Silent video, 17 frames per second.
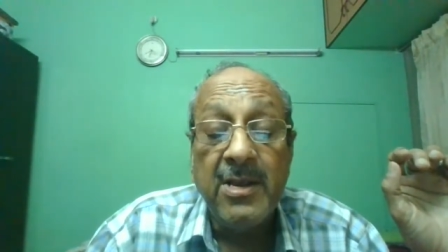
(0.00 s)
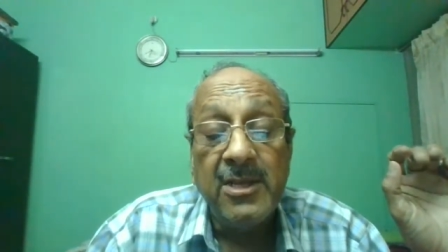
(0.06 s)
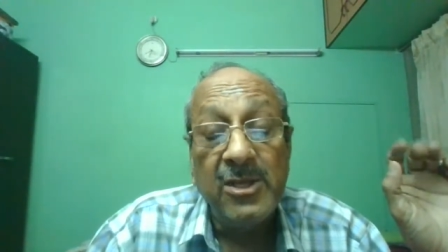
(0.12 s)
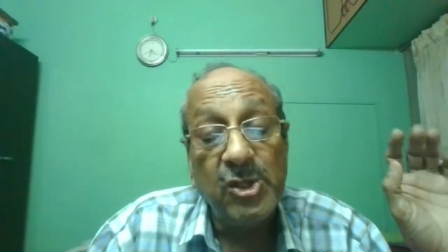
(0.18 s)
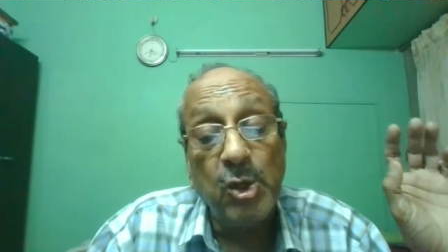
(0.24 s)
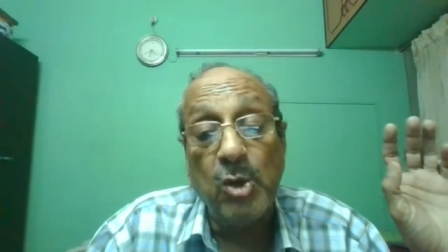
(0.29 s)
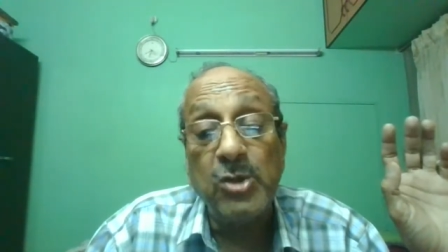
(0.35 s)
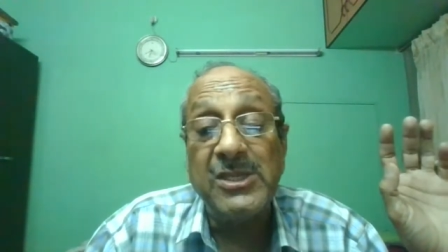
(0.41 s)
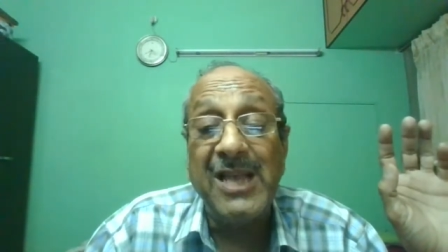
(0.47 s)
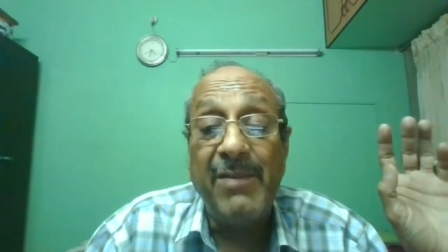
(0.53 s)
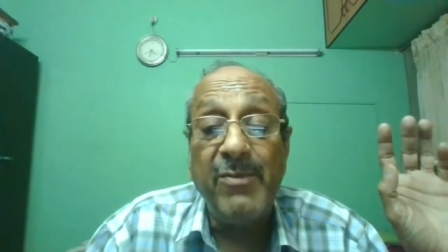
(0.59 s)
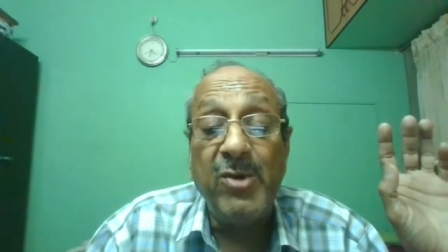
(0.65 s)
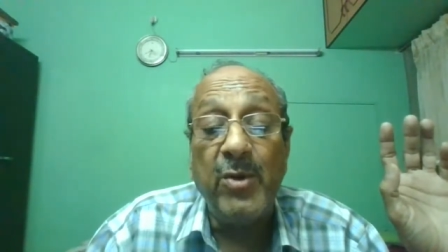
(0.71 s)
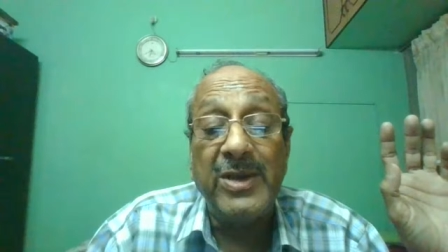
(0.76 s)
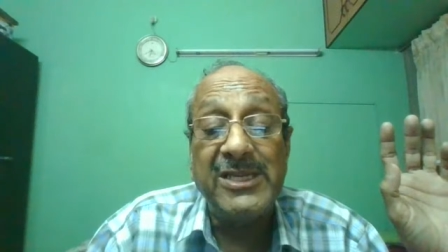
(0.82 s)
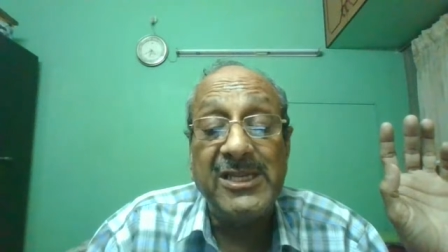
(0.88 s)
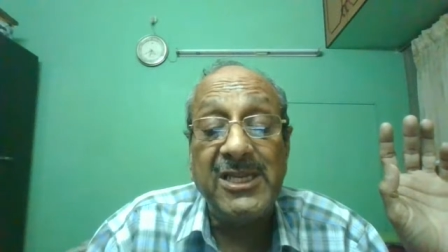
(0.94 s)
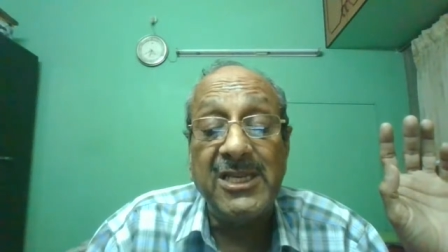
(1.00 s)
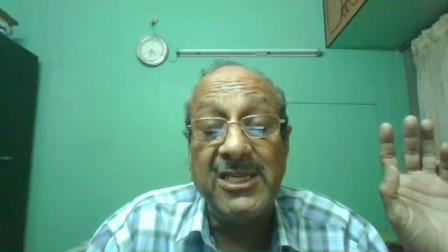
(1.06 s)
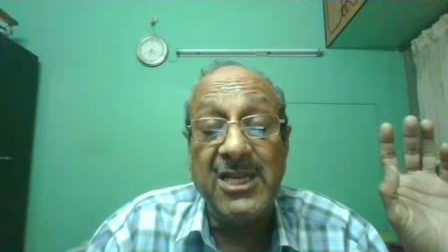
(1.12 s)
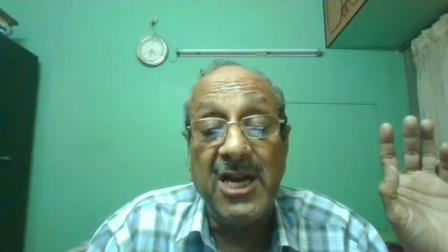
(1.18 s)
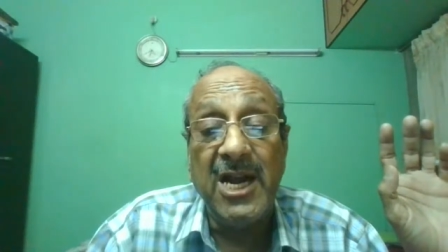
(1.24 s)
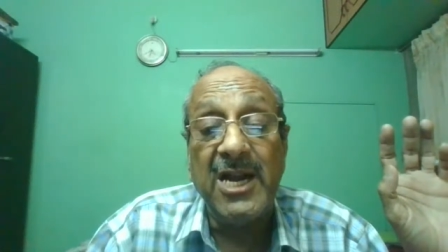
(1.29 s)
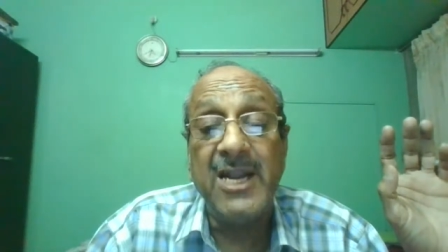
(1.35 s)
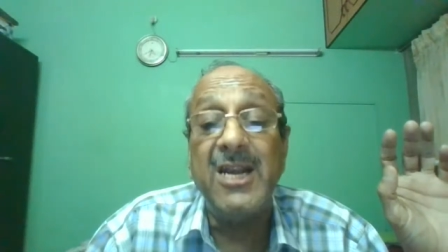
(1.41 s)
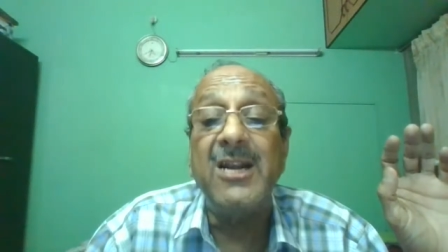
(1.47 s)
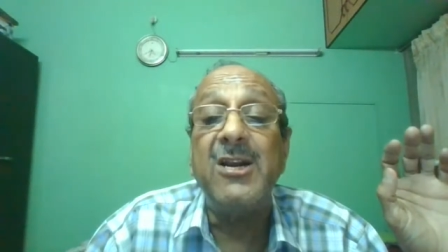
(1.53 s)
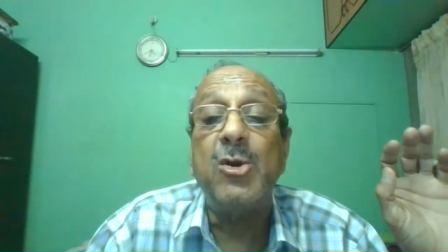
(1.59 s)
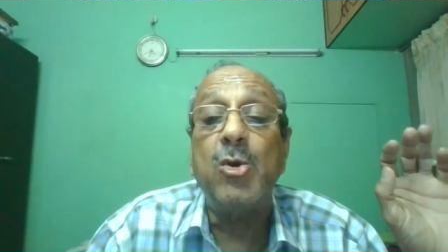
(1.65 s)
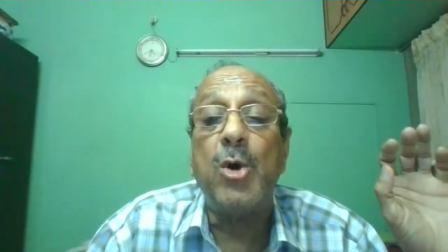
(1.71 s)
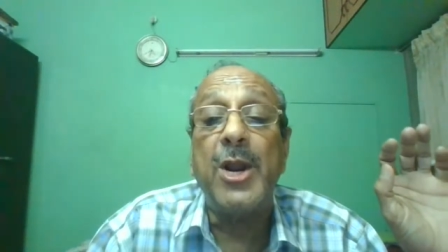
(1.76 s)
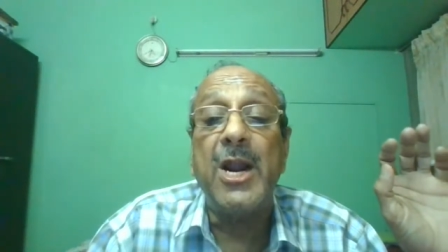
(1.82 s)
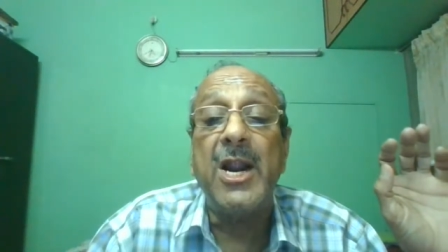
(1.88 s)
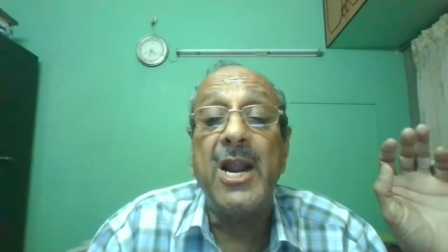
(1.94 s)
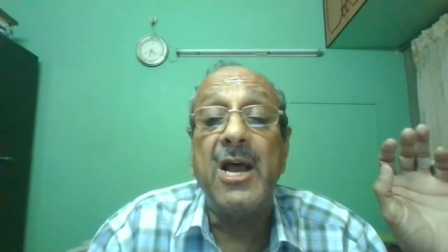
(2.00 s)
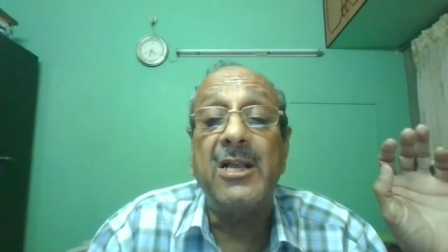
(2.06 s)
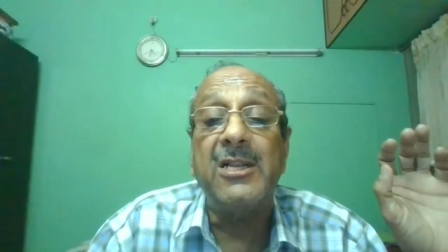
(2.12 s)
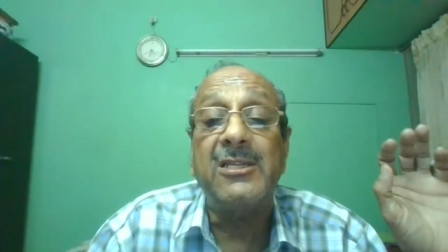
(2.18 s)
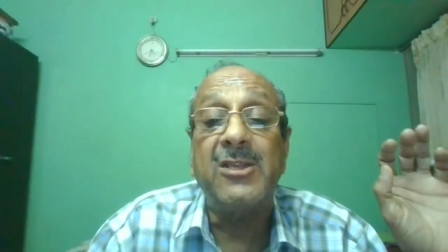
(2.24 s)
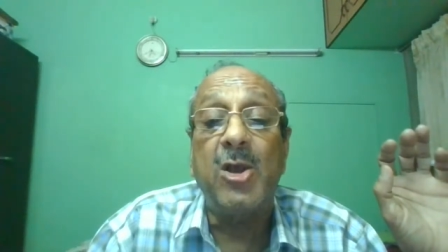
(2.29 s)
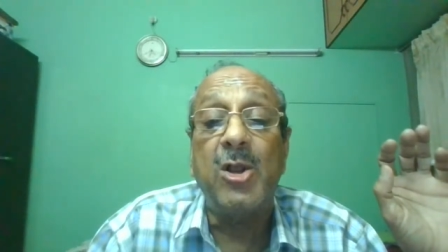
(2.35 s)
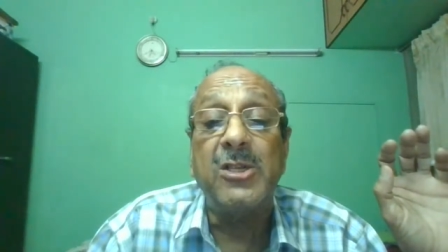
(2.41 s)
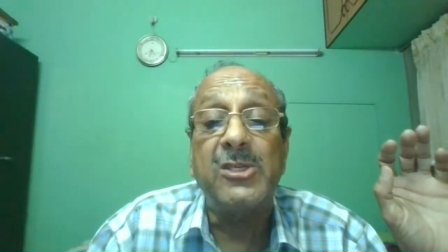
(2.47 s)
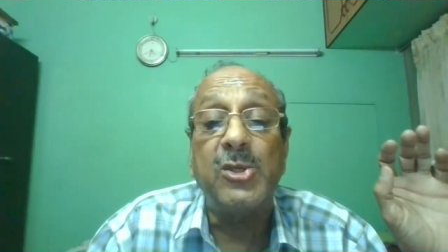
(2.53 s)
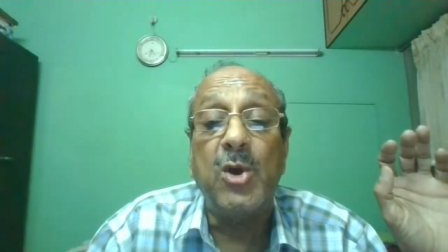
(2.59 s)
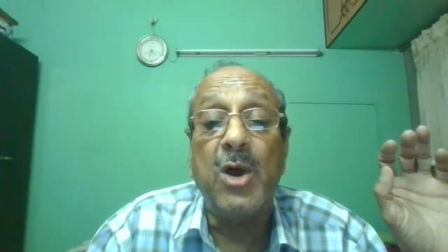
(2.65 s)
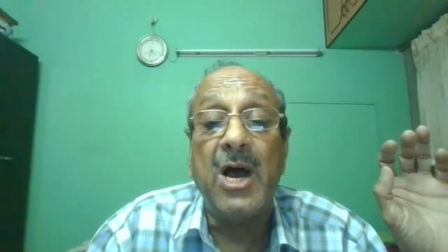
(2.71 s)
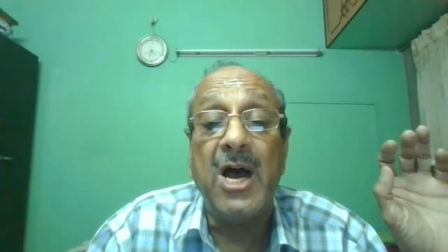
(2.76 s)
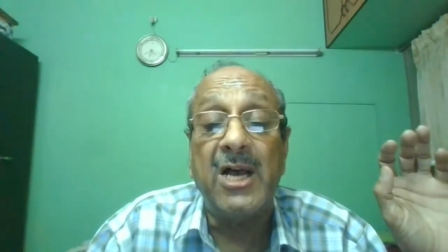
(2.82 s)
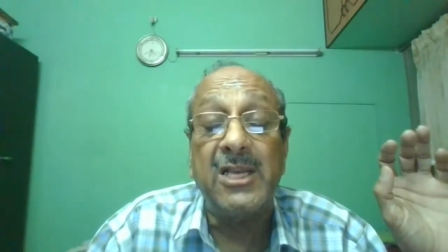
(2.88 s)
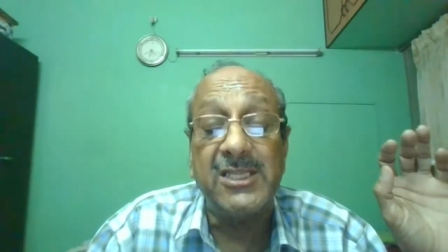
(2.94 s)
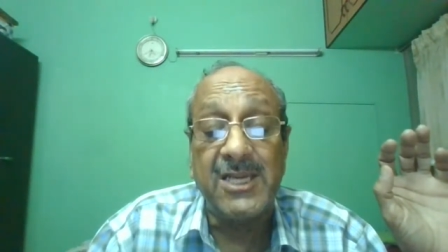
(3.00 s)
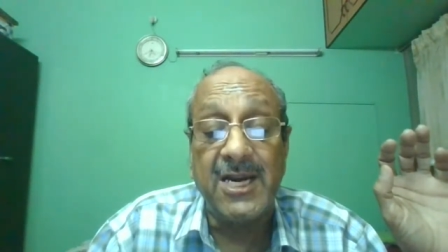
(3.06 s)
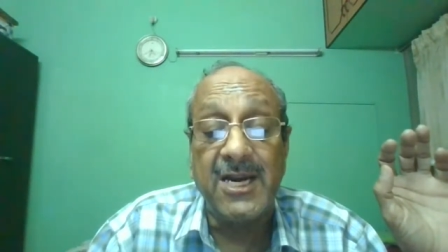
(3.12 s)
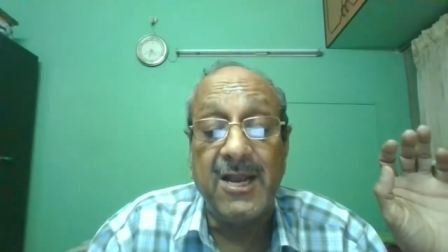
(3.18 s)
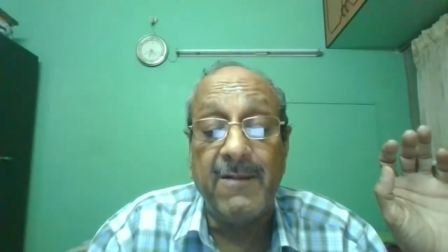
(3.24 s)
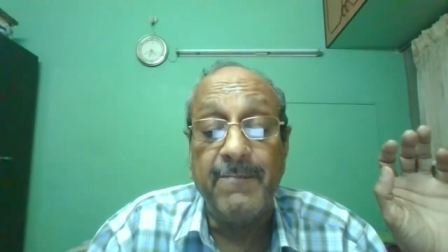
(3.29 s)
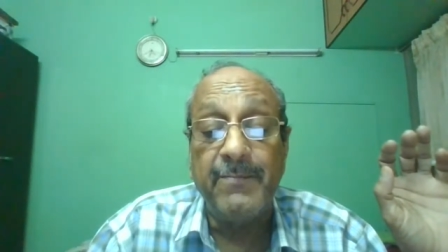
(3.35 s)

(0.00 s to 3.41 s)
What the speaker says: So some questions relating to corona is also asked.